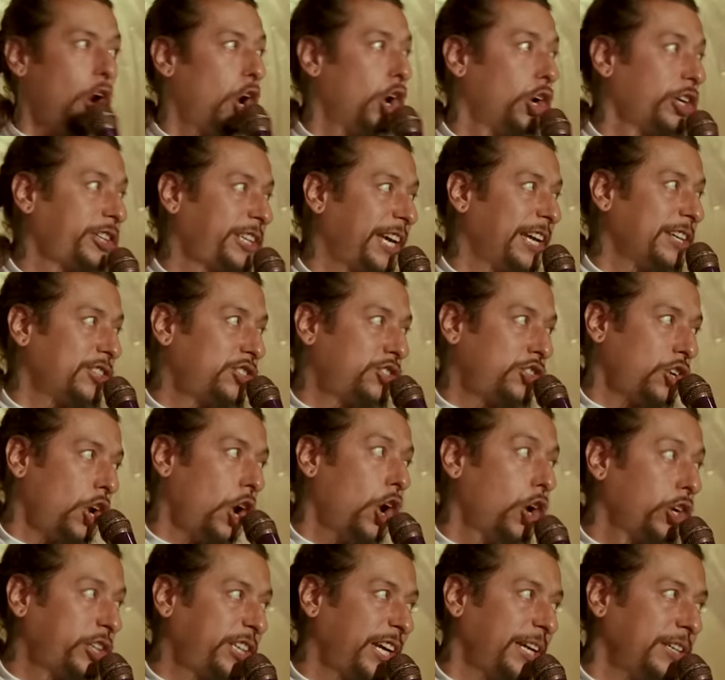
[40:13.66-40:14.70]
Urkus,
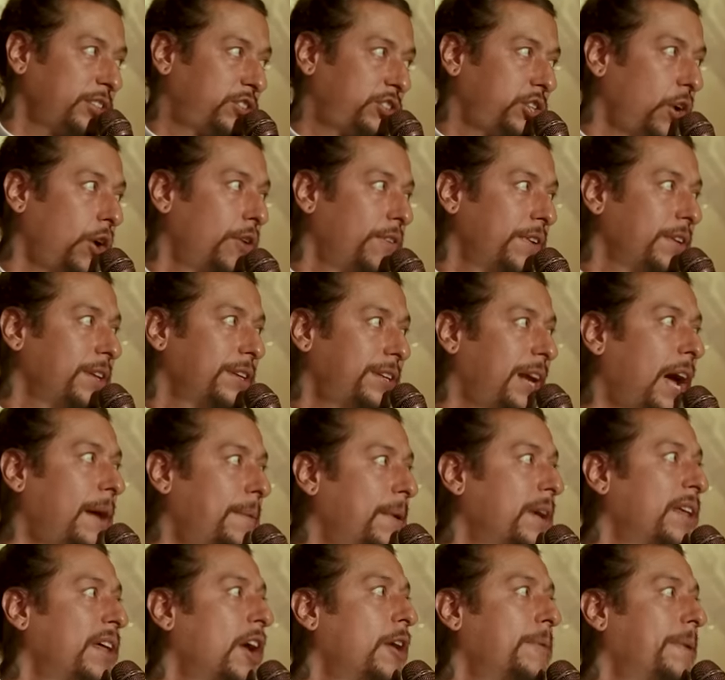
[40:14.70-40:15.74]
Urkus, over the top
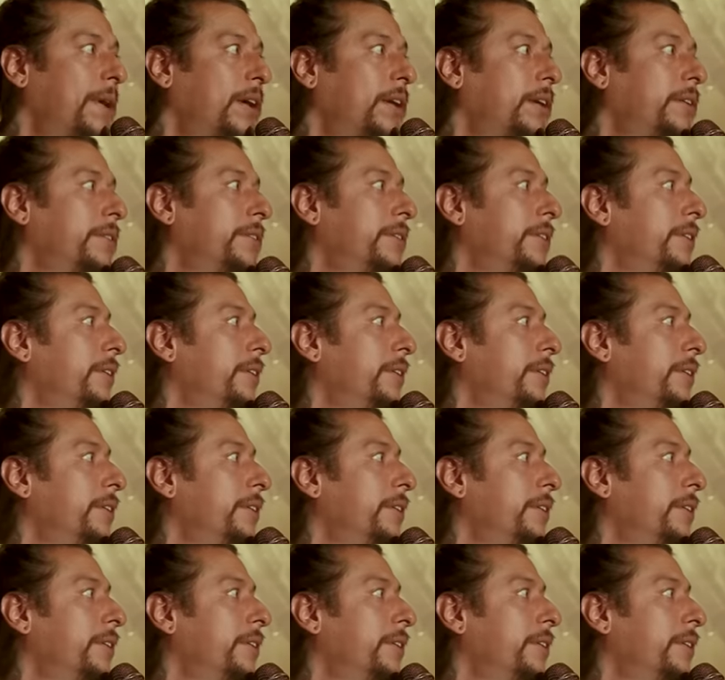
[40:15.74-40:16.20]
of their building.